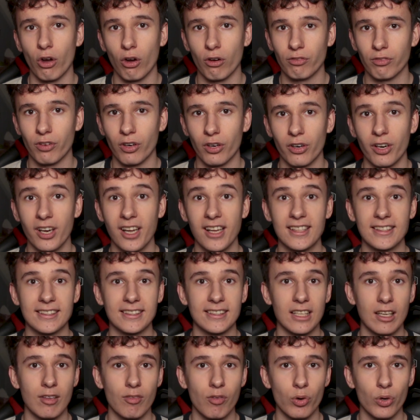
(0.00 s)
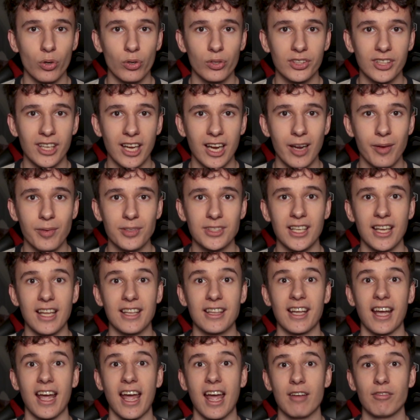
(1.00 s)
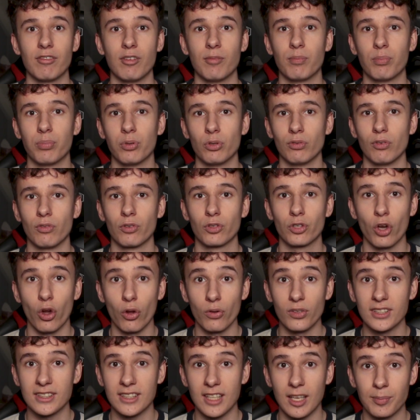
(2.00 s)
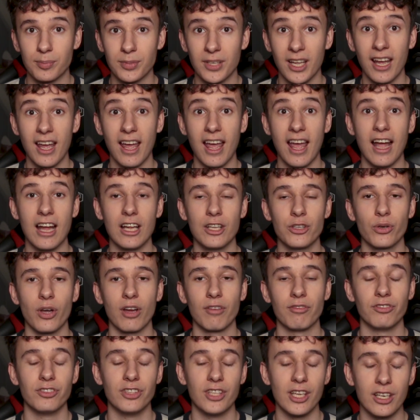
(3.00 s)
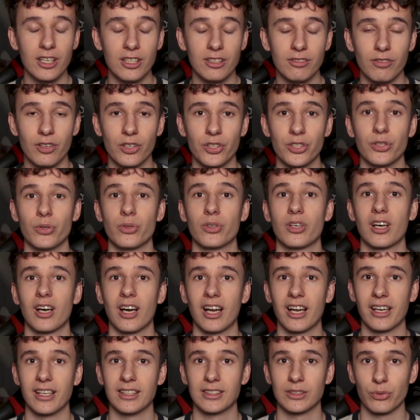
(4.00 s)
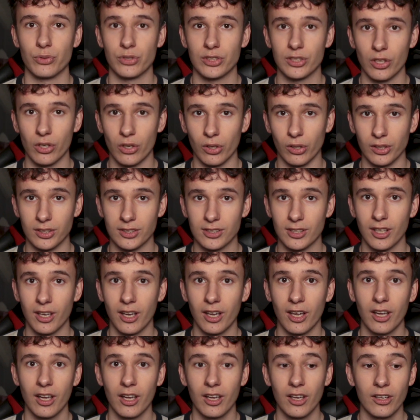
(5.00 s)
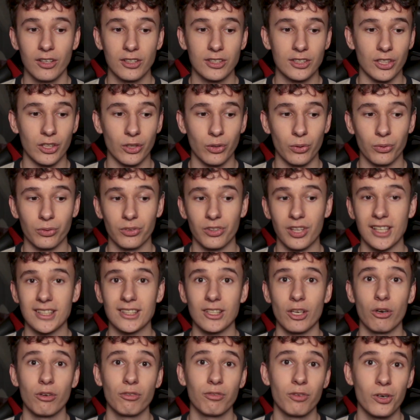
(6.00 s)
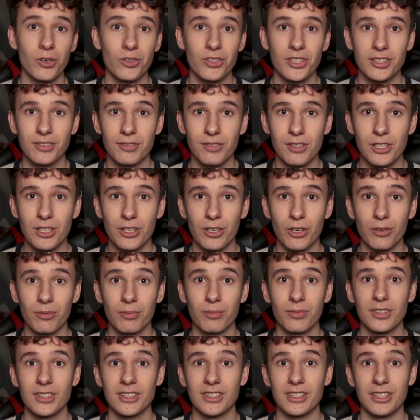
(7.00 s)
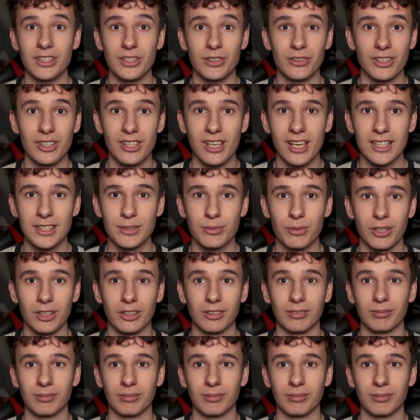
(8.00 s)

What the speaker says: offer several times and have a proof of concept and you have delivered your clients results. So that's all for this video, see you in the next one.